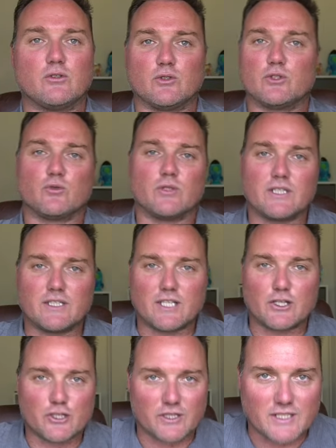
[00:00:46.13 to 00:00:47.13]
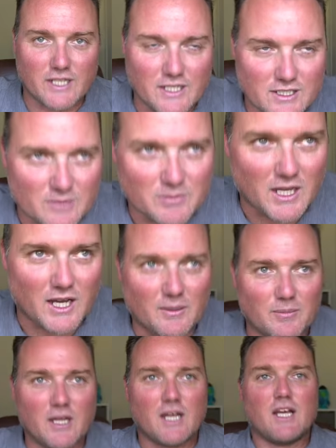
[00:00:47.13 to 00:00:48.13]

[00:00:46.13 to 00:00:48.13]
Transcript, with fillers: just really intentionally taking some time